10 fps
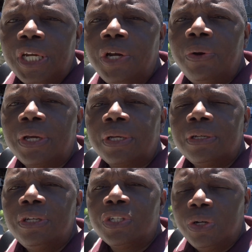Eric
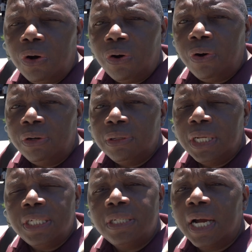is gone,
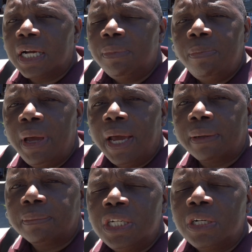he's not coming
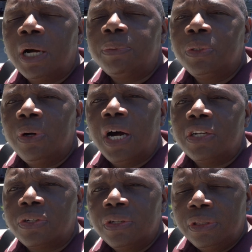back. It is up to
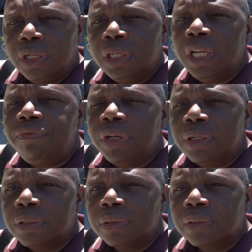us, the living,